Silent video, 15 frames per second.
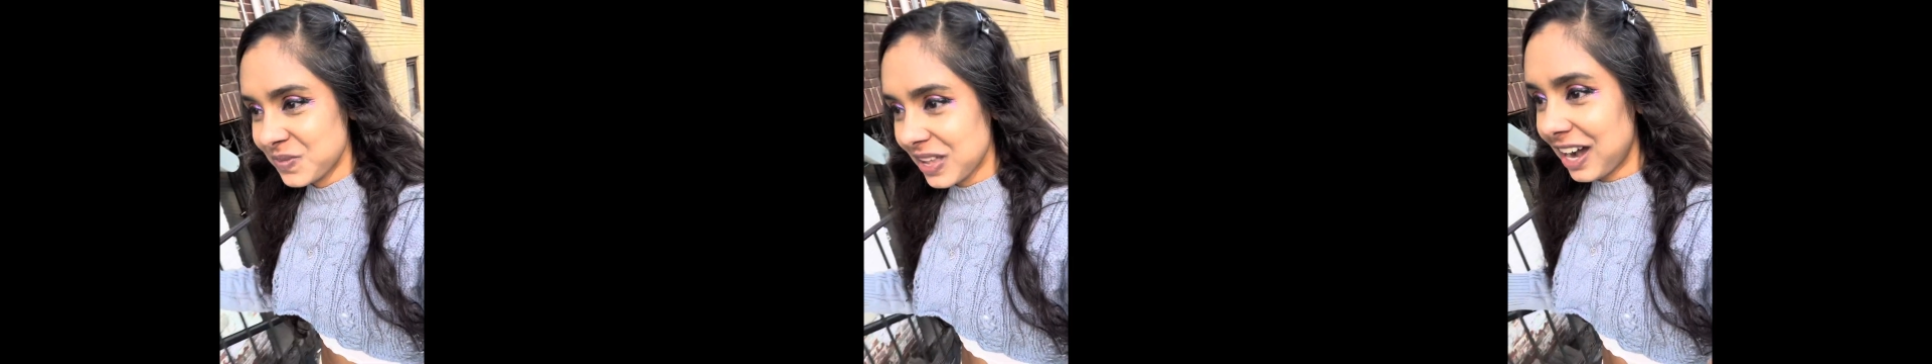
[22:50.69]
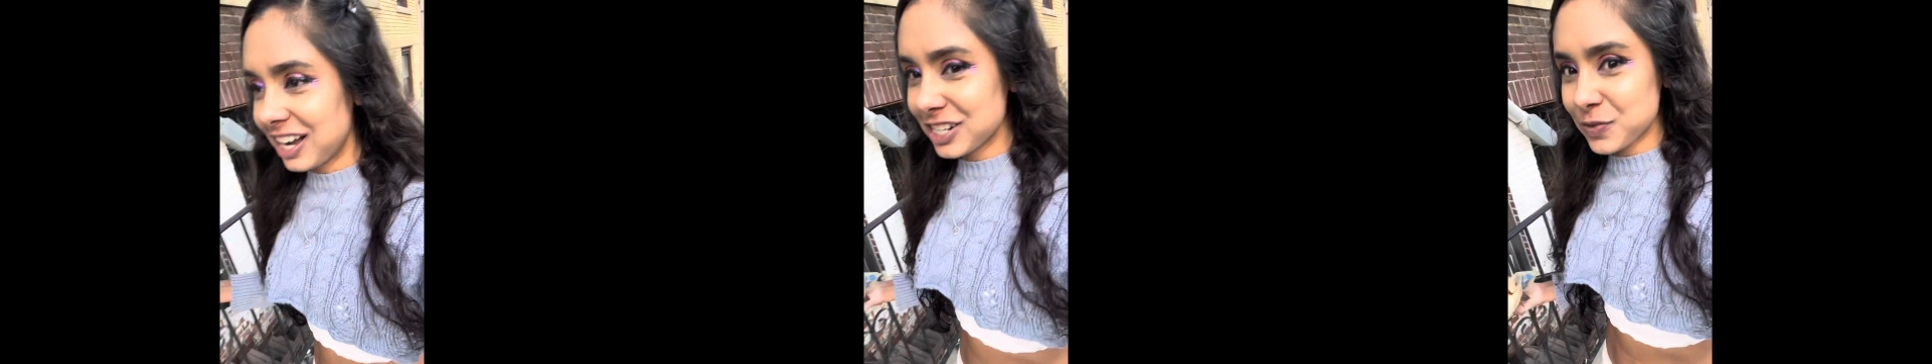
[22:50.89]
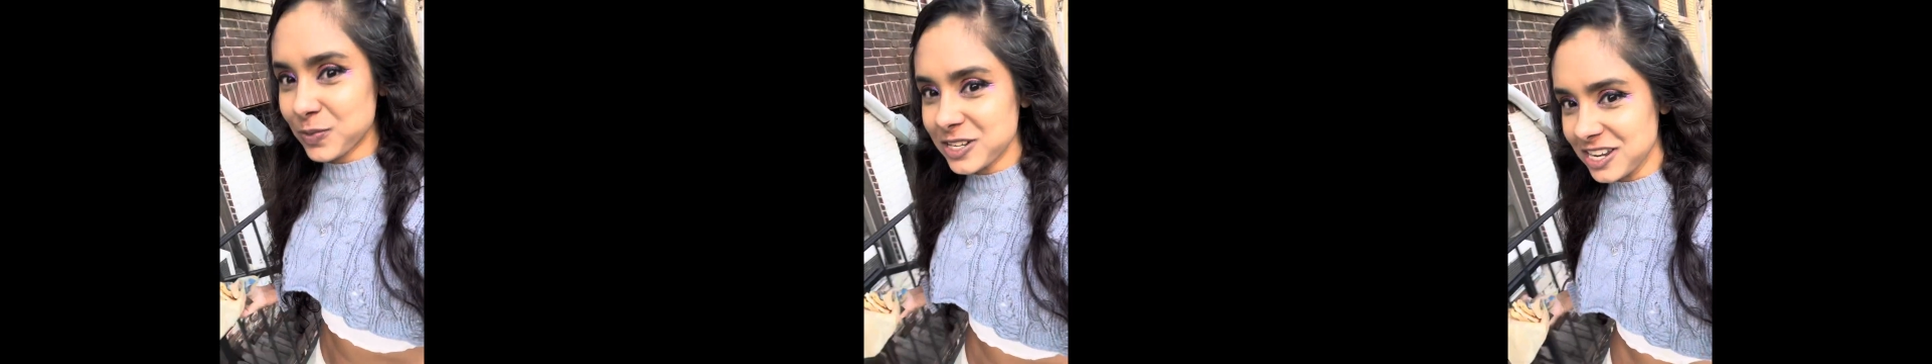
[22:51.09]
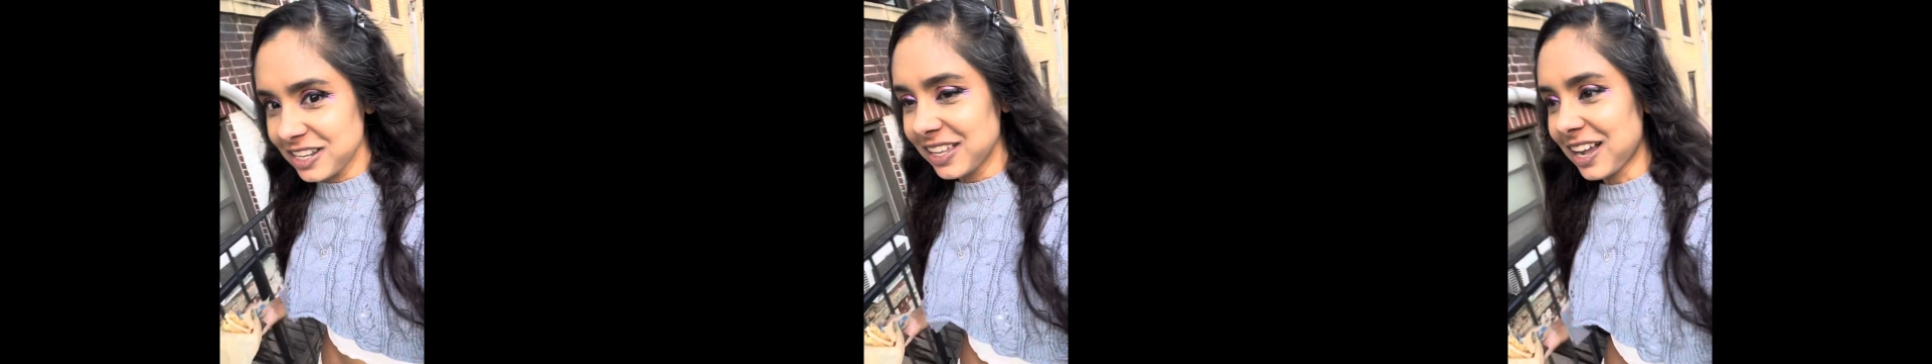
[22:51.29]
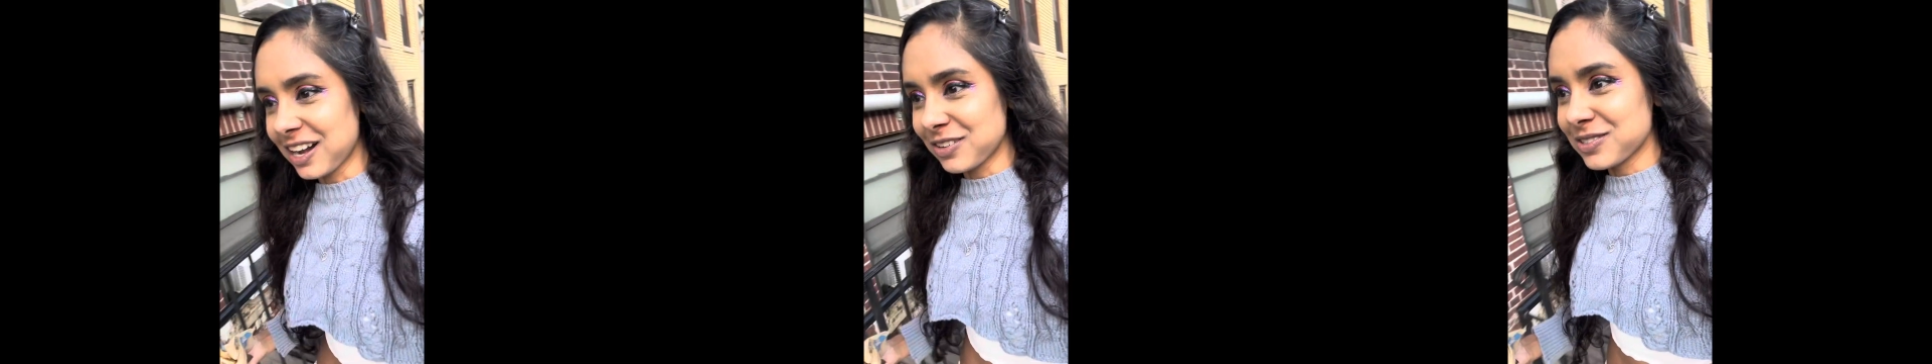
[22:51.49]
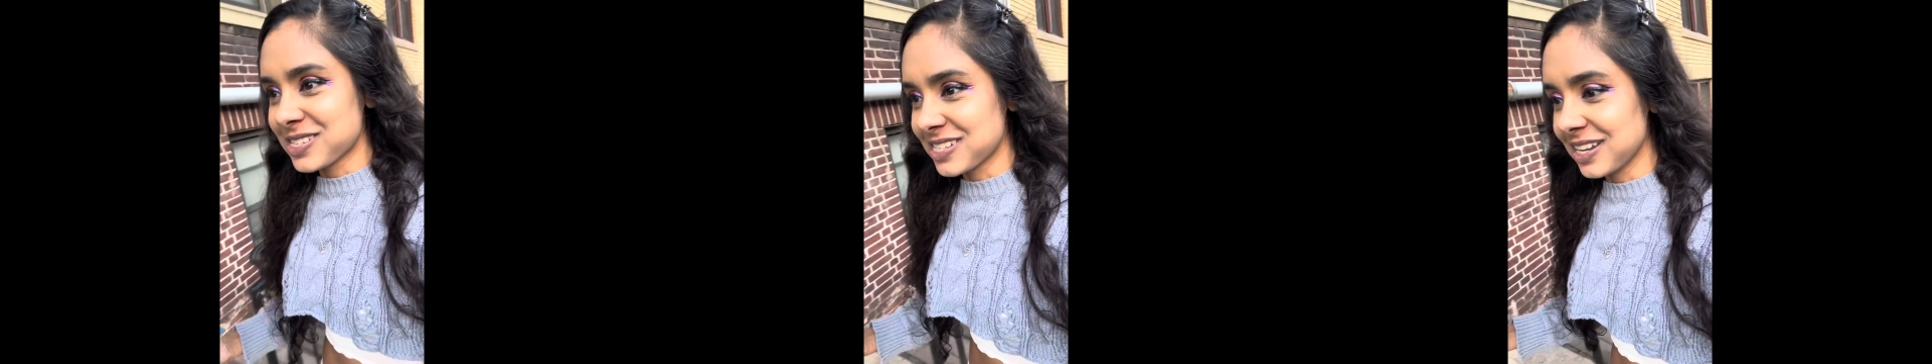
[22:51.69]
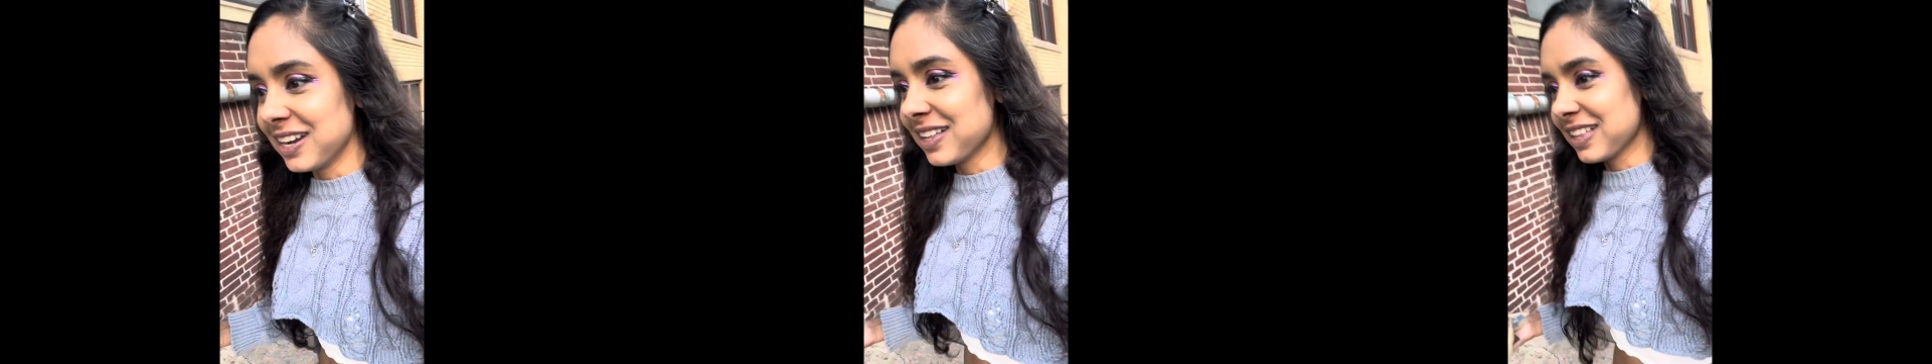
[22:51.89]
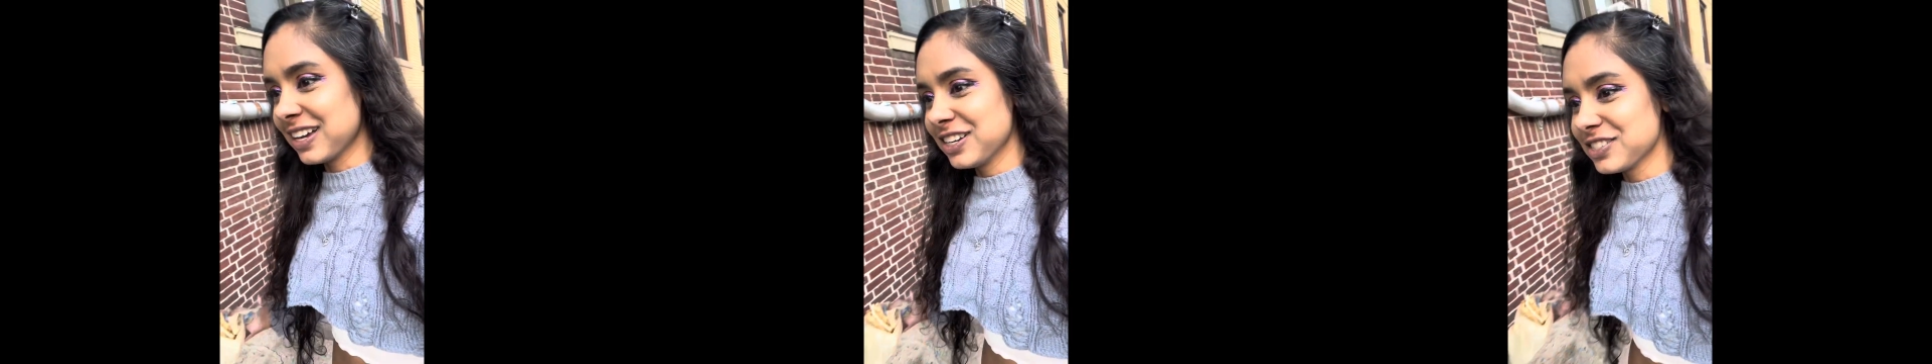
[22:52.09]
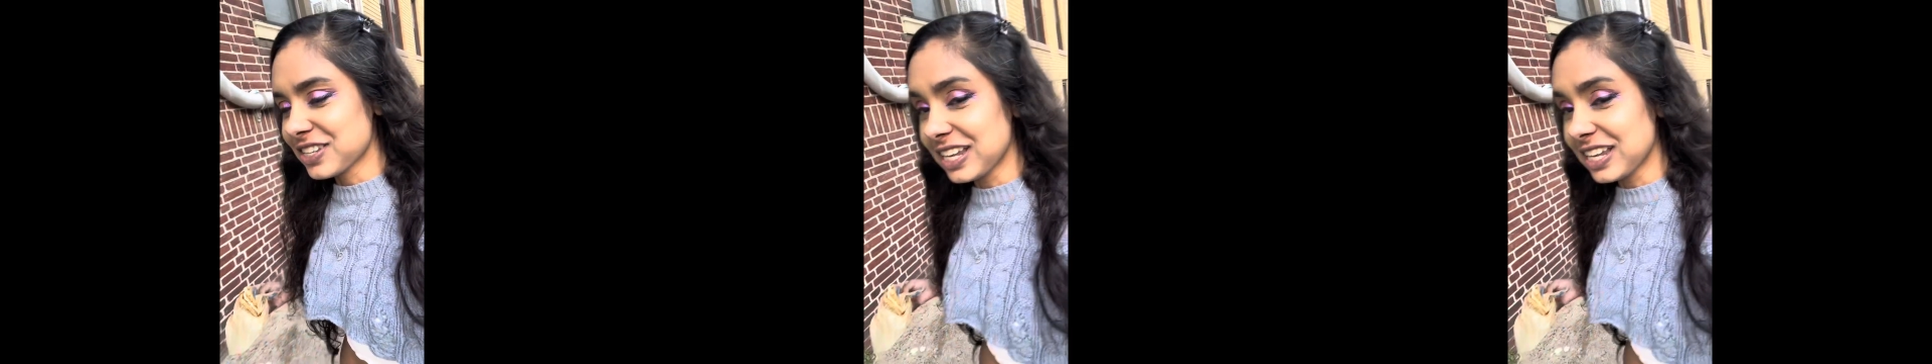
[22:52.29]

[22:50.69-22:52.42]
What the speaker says: I just pretend like I don't see anything.